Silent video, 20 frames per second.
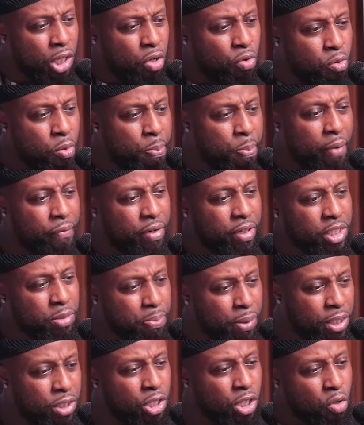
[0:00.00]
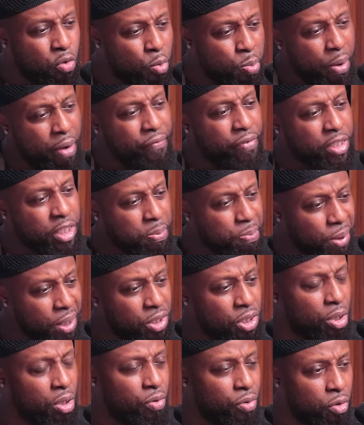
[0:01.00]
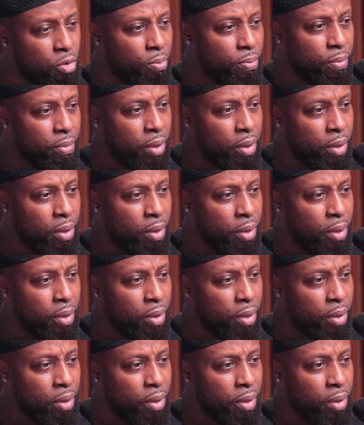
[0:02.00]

group of a splinter group of a splinter group.